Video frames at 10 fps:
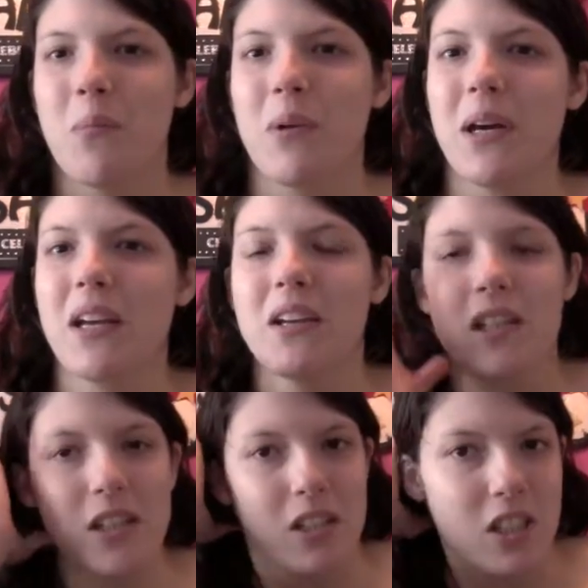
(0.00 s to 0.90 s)
but
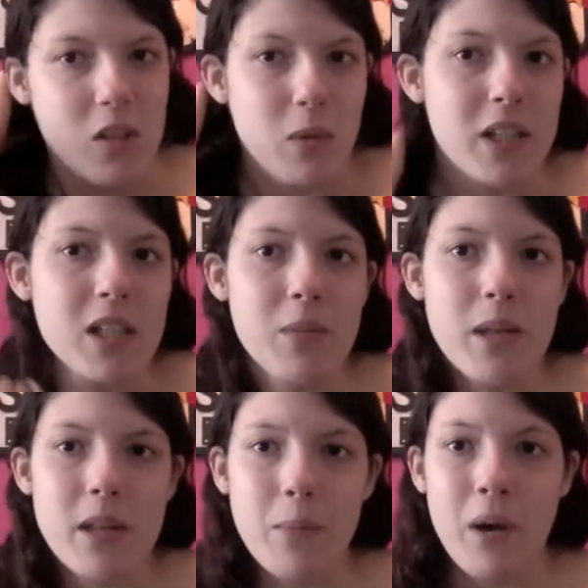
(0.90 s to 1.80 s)
she wanted to
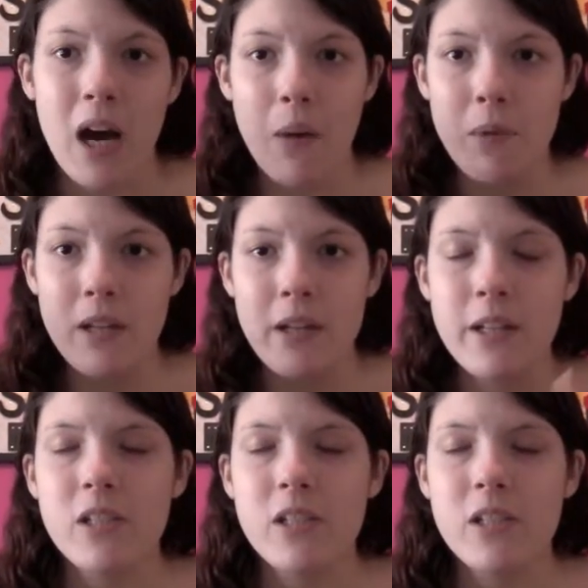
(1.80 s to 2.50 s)
be the popular,